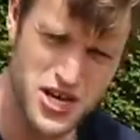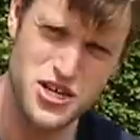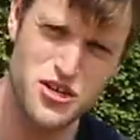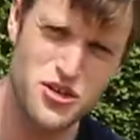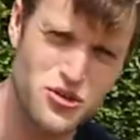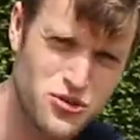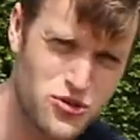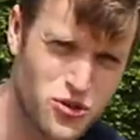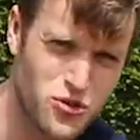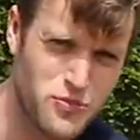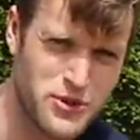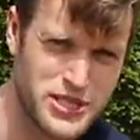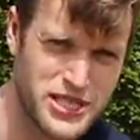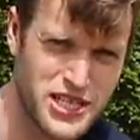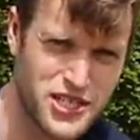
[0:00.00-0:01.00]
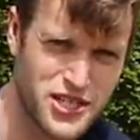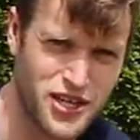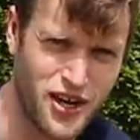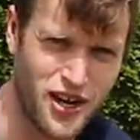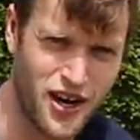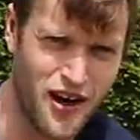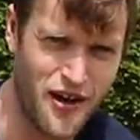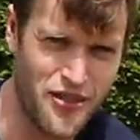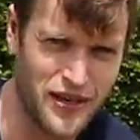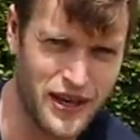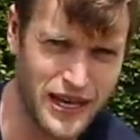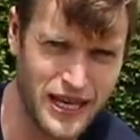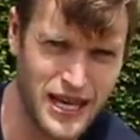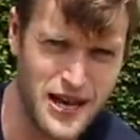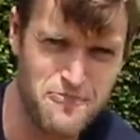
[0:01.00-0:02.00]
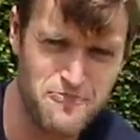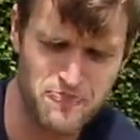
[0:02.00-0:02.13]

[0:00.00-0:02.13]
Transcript: a neutral position, I think.